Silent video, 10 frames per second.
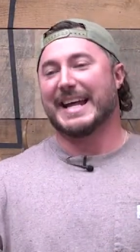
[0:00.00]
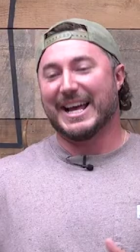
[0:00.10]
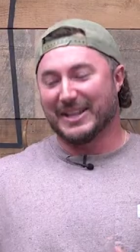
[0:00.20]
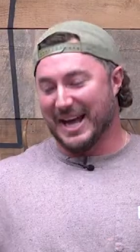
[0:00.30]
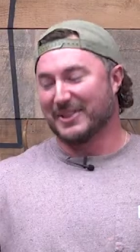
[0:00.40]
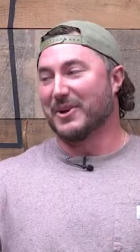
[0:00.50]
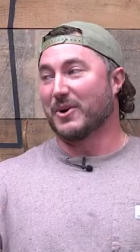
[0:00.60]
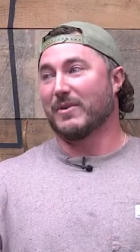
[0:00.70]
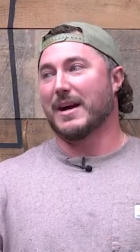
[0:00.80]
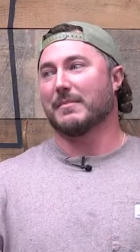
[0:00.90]
I
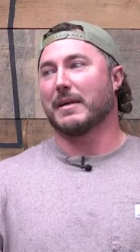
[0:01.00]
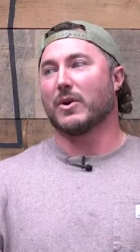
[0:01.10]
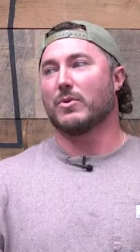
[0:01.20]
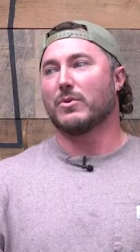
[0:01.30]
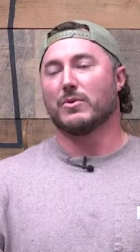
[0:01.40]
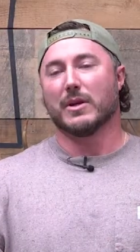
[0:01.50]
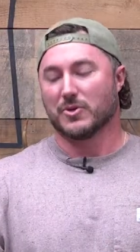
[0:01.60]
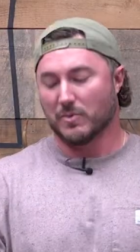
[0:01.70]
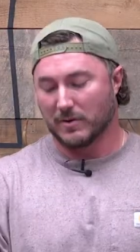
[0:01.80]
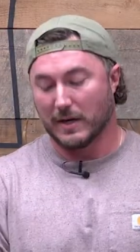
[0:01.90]
look around, I'm like, ooh,
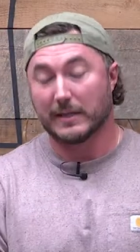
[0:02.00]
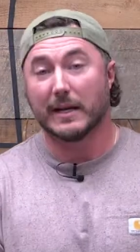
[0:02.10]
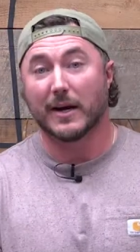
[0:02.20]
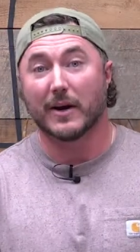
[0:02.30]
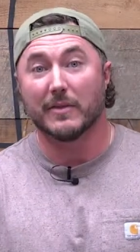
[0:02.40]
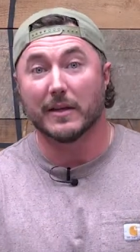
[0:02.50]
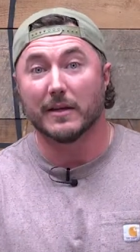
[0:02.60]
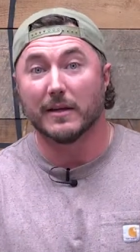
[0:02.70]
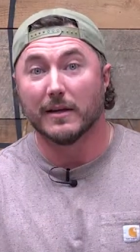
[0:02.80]
there's one right there, and then,